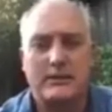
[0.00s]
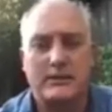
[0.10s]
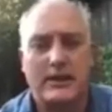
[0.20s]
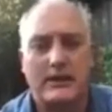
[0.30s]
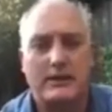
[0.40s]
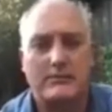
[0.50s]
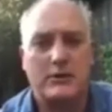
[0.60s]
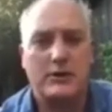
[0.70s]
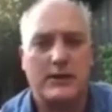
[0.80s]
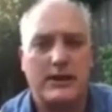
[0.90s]
with our
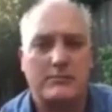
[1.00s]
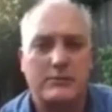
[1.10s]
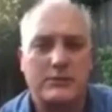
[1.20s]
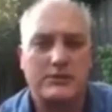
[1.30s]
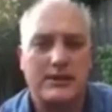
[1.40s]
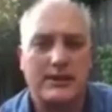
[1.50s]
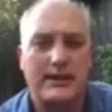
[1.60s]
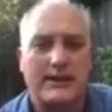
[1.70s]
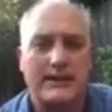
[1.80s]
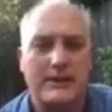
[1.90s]
Merc outboards,
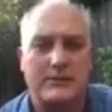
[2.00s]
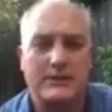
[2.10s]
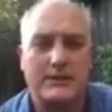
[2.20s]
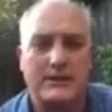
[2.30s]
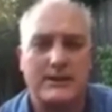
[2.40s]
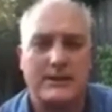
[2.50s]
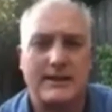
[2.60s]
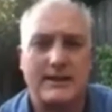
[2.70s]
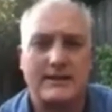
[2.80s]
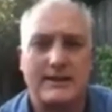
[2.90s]
and that was
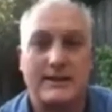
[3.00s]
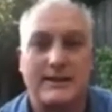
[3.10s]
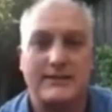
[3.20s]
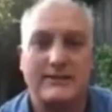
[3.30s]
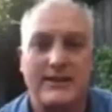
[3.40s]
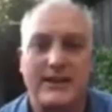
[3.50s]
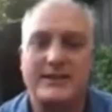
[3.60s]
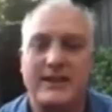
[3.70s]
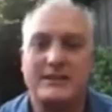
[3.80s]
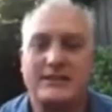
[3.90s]
another
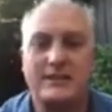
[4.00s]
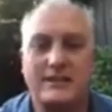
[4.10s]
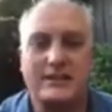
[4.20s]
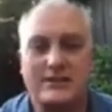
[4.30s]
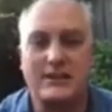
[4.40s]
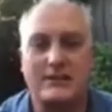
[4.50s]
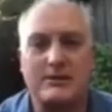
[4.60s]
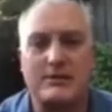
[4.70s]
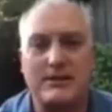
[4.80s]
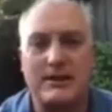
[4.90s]
fantastic, exciting
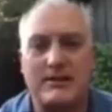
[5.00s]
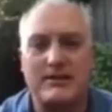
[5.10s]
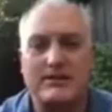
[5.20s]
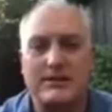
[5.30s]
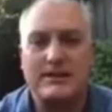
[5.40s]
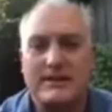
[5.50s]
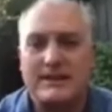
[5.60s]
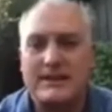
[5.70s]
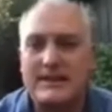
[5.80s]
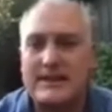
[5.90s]
period in our lives.
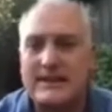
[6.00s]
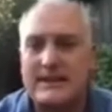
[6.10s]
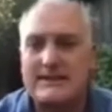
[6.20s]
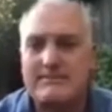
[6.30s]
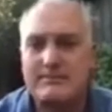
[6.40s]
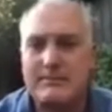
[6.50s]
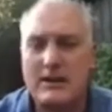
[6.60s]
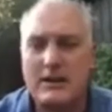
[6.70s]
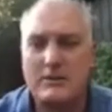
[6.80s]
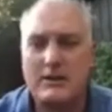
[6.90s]

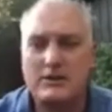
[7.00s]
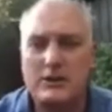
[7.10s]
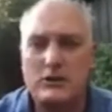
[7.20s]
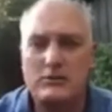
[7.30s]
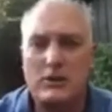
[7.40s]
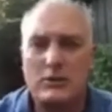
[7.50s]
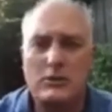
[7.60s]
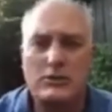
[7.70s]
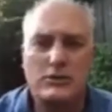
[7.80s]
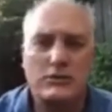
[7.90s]
I went on to get all my
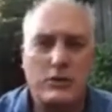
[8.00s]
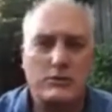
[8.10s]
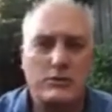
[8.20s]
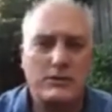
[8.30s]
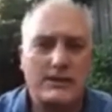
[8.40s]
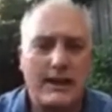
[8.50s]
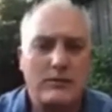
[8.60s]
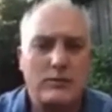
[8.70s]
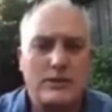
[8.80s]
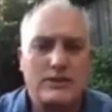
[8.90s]
awards
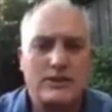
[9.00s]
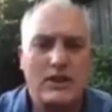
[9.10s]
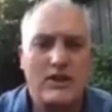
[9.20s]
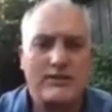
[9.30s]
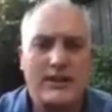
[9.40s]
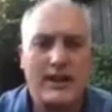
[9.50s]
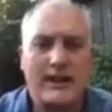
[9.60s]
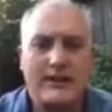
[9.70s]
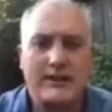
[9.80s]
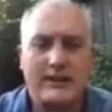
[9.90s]
and worked as a
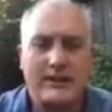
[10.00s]
lifeguard